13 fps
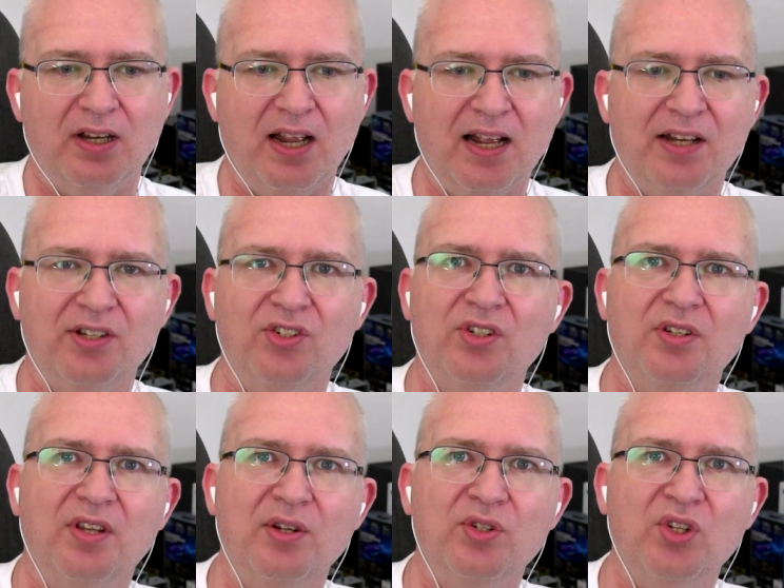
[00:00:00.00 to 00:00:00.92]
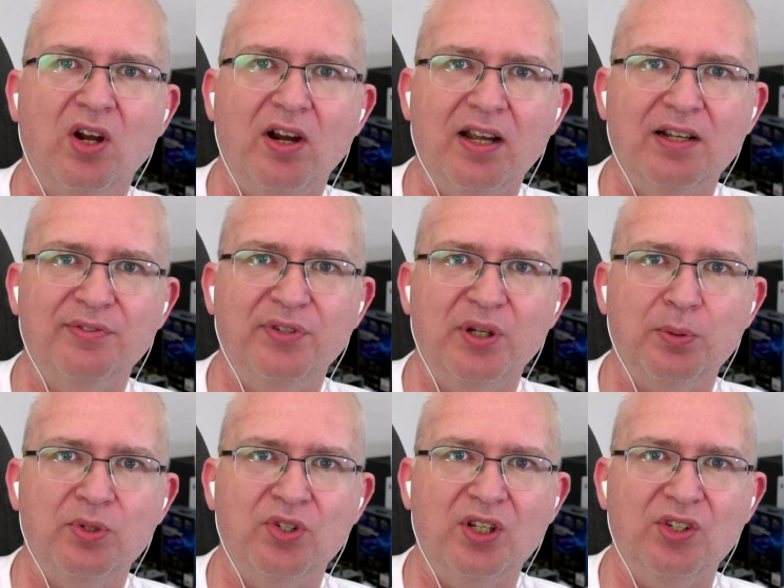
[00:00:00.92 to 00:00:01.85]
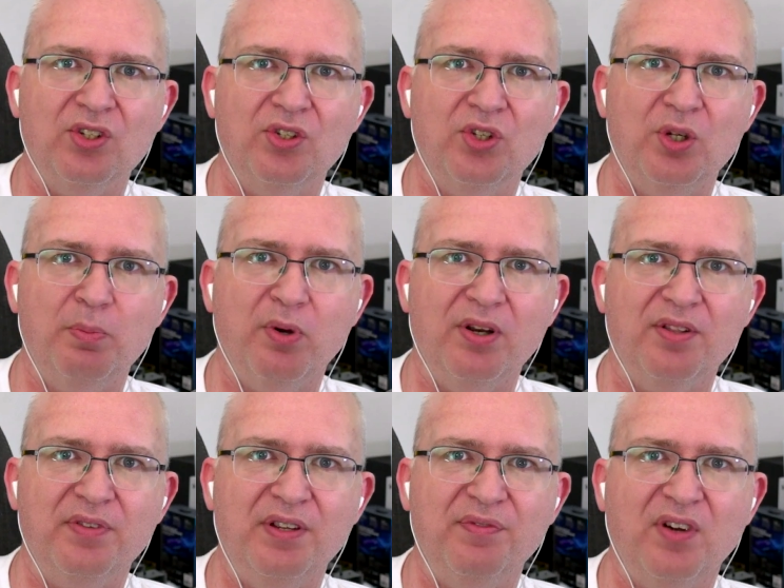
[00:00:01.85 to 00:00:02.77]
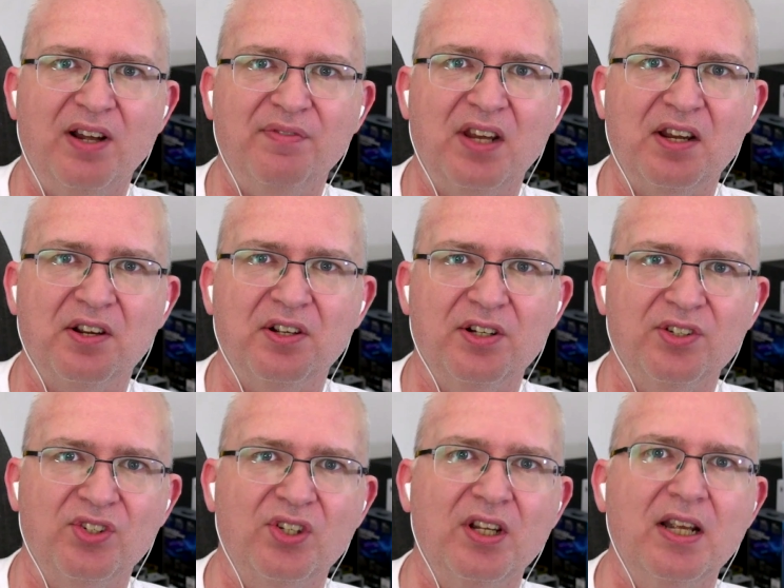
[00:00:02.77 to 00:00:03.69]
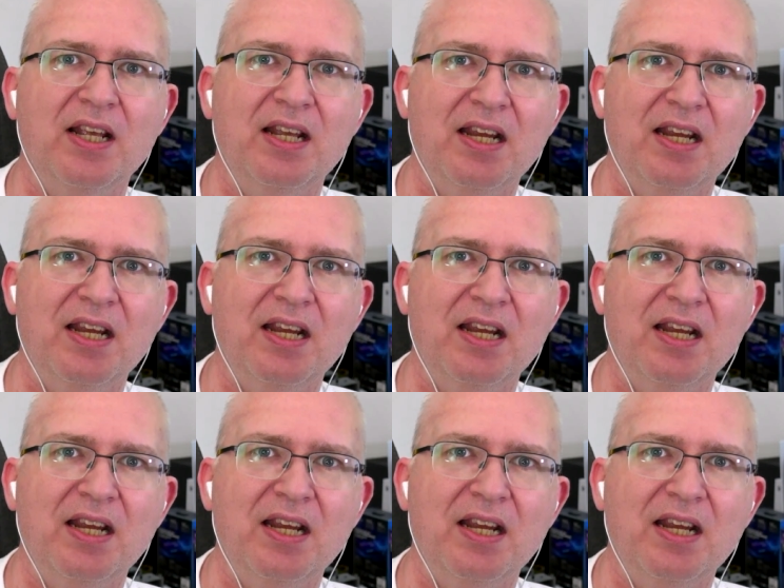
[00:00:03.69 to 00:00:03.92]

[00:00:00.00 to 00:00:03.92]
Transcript: and those higher frequencies, the 2.35 gigahertz,